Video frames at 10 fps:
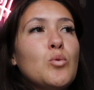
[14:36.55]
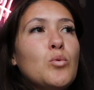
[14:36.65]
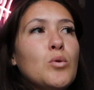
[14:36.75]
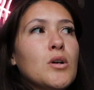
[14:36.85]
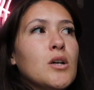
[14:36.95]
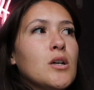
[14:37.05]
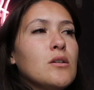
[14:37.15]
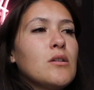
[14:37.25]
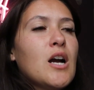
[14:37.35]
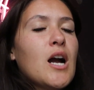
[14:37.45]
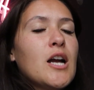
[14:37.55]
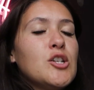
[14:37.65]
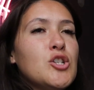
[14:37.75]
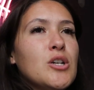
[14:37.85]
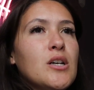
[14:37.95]
or I
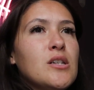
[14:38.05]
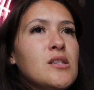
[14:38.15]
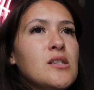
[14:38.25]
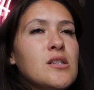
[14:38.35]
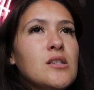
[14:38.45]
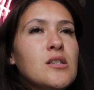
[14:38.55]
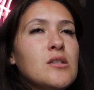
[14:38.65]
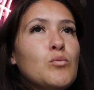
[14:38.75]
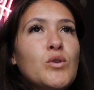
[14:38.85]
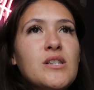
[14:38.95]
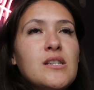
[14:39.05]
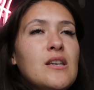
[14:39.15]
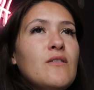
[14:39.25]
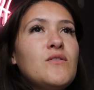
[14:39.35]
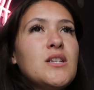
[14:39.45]
just was
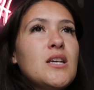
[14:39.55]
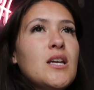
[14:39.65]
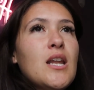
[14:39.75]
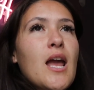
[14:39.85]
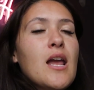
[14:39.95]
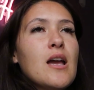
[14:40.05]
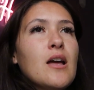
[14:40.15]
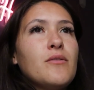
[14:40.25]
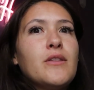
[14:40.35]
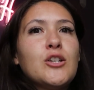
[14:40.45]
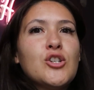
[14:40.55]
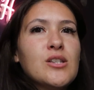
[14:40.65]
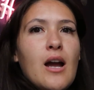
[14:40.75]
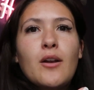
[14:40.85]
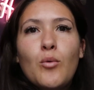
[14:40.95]
gifted and they
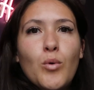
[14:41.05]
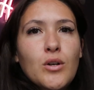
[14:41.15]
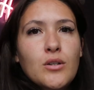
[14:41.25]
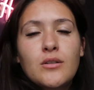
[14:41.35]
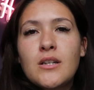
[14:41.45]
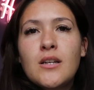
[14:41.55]
just kind of weren't